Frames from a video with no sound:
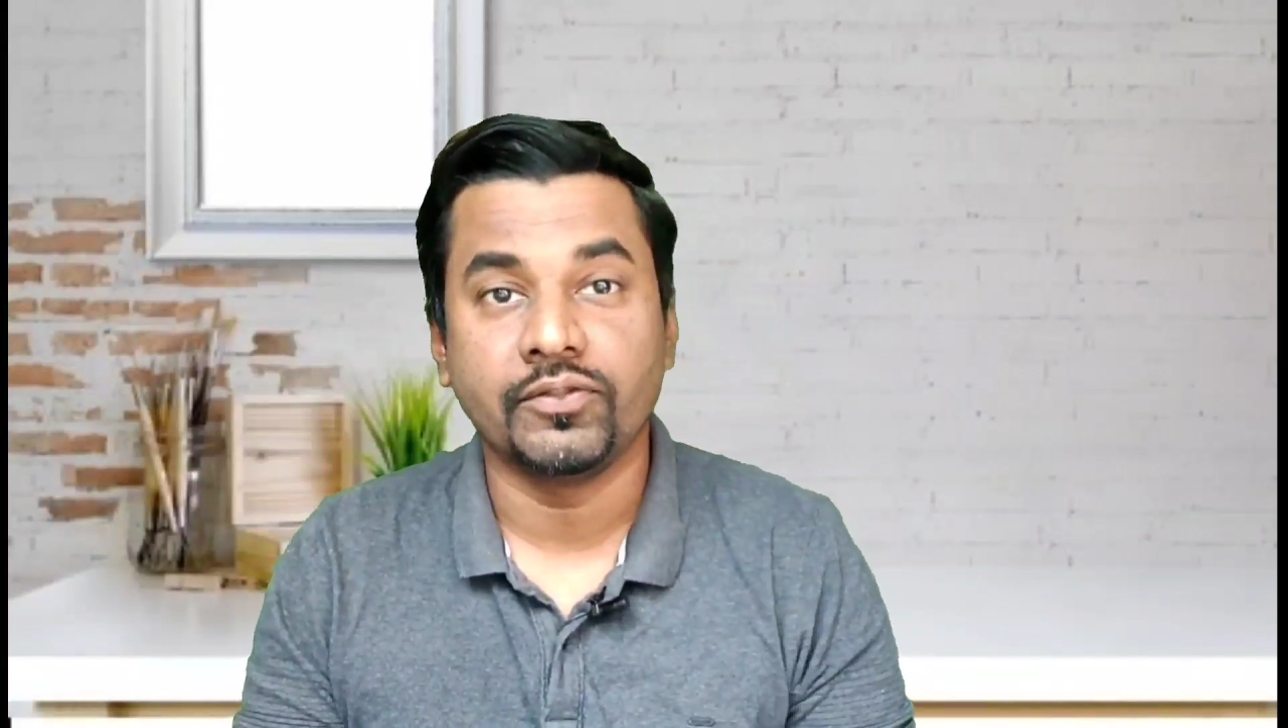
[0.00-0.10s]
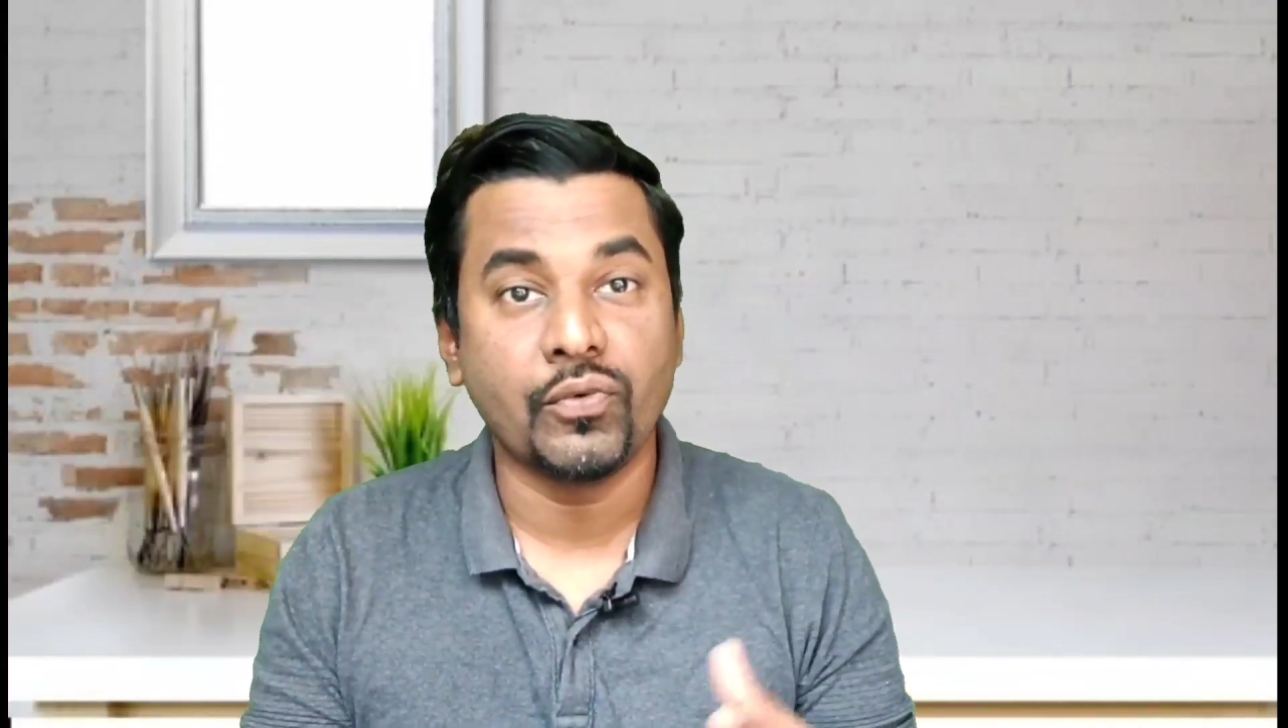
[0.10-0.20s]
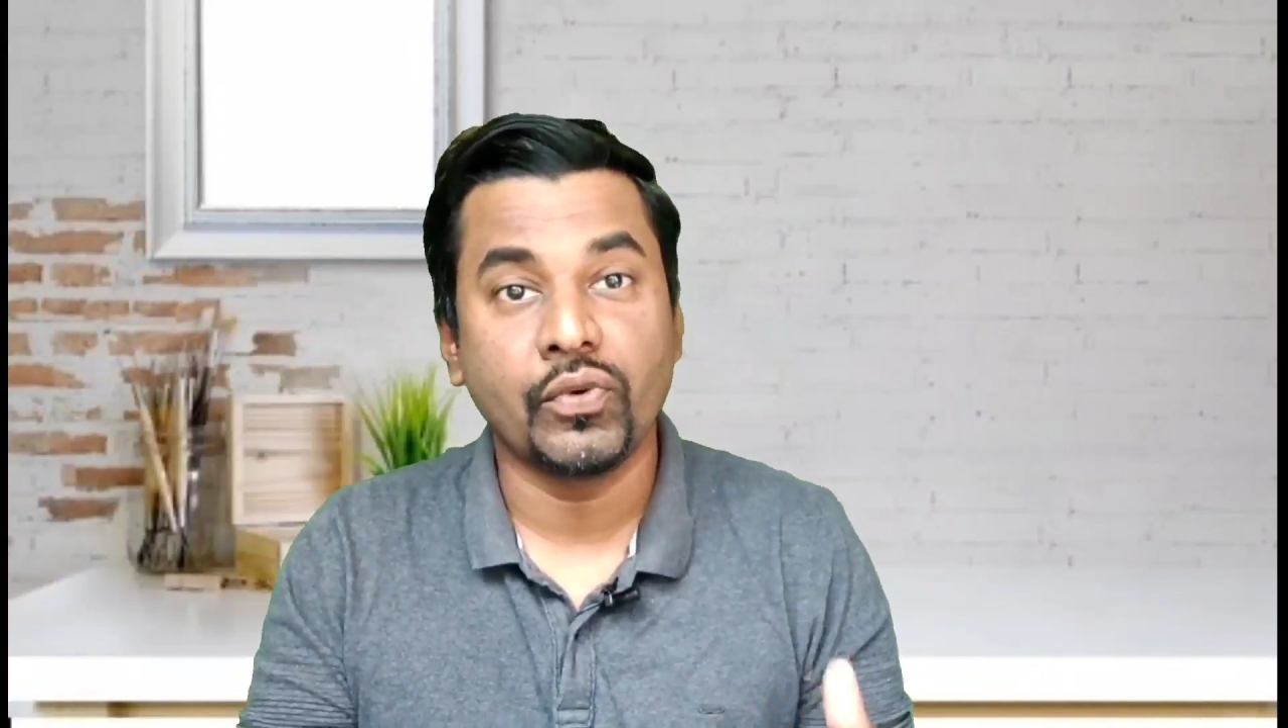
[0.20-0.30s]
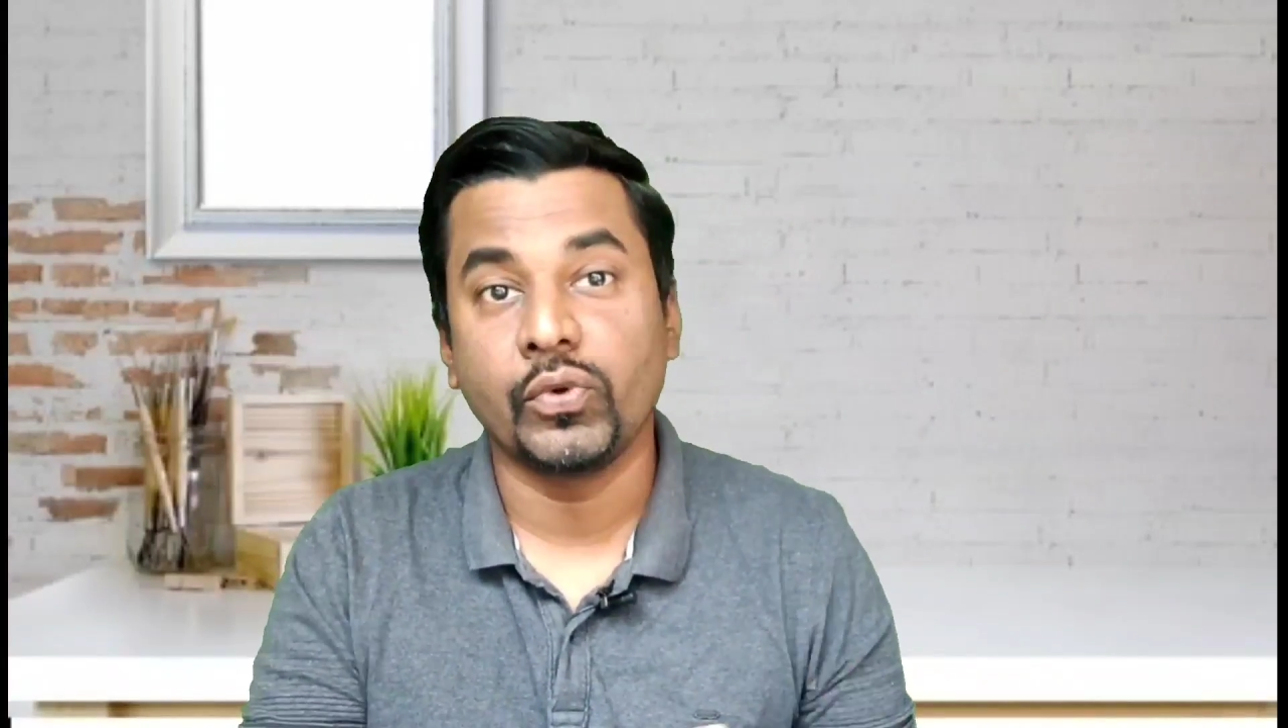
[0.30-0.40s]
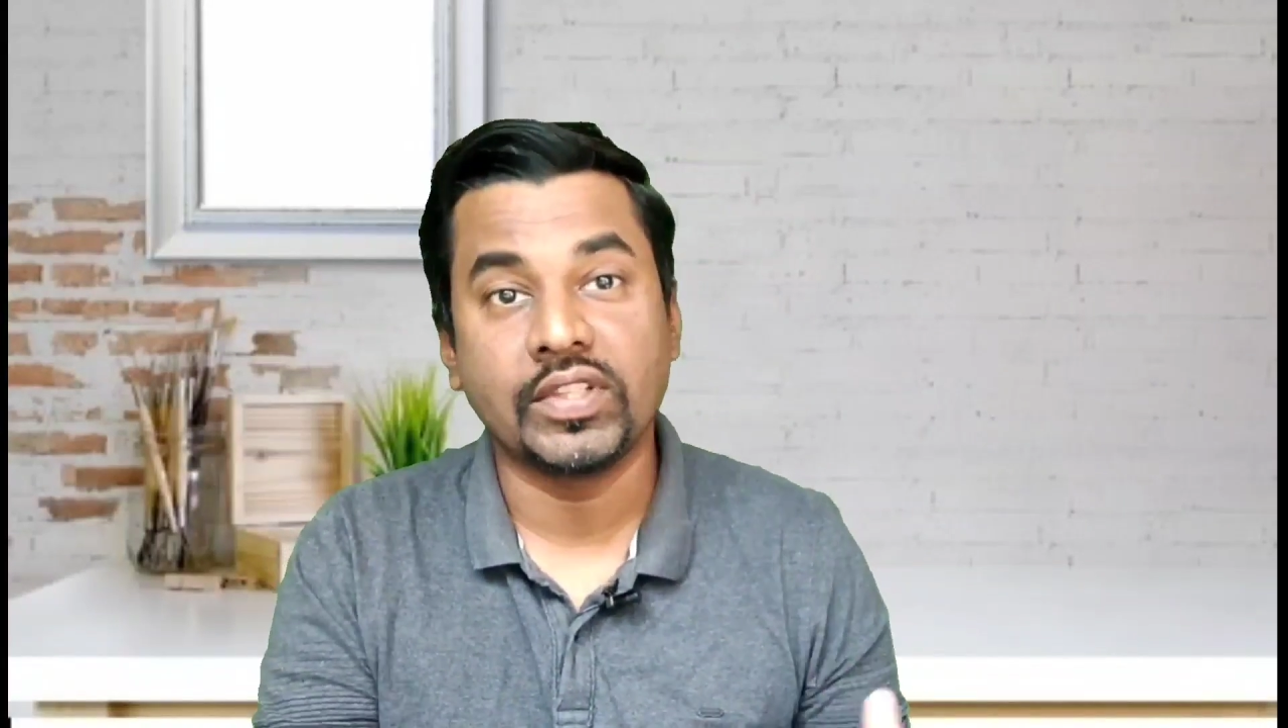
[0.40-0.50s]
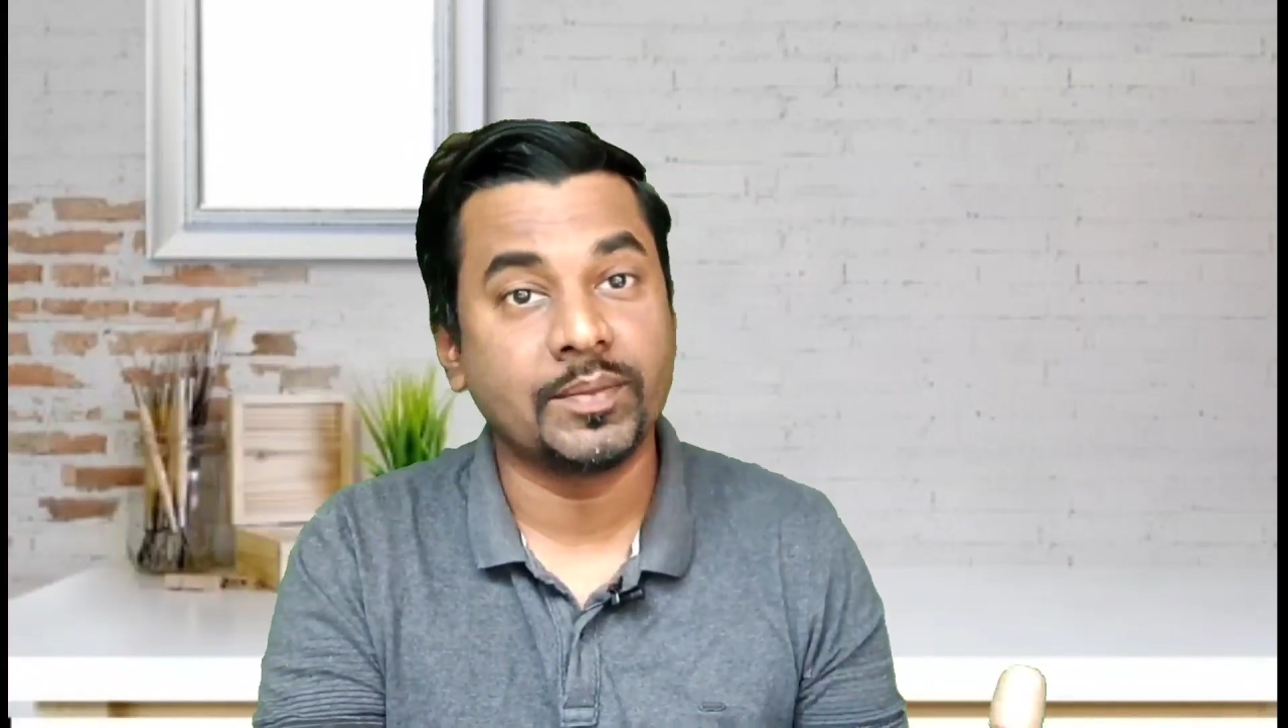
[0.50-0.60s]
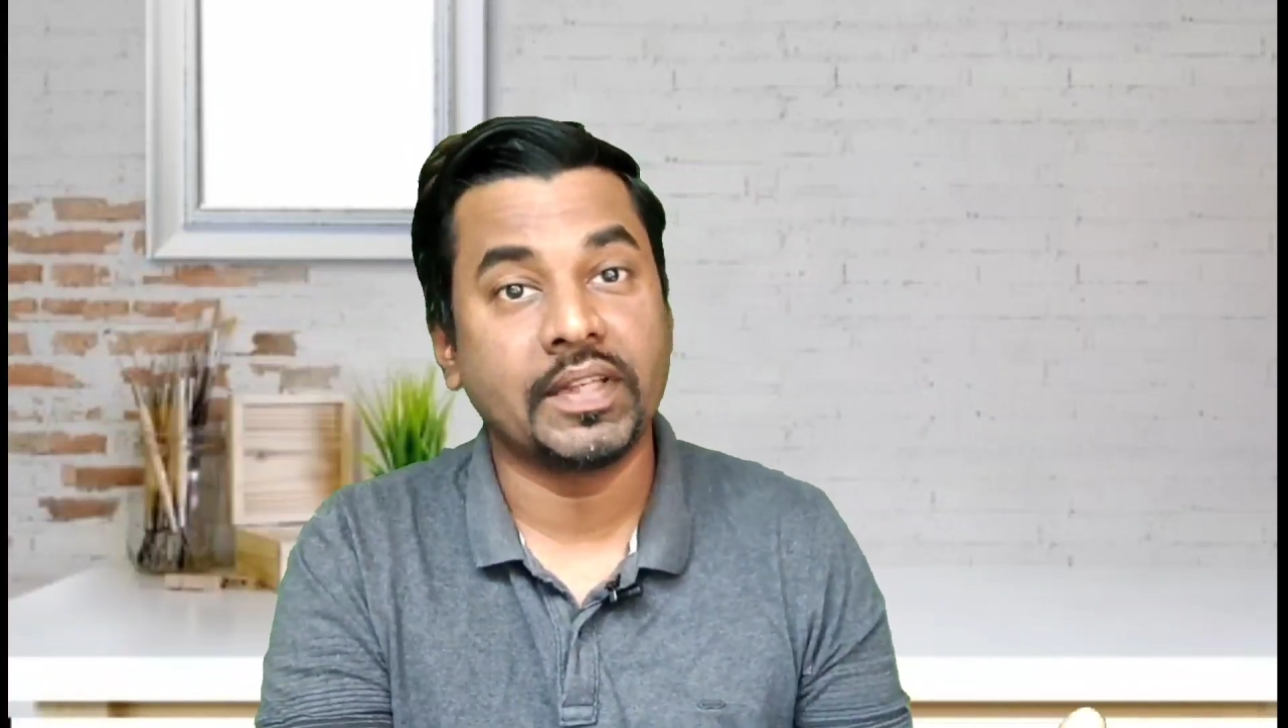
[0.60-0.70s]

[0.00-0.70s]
we were doing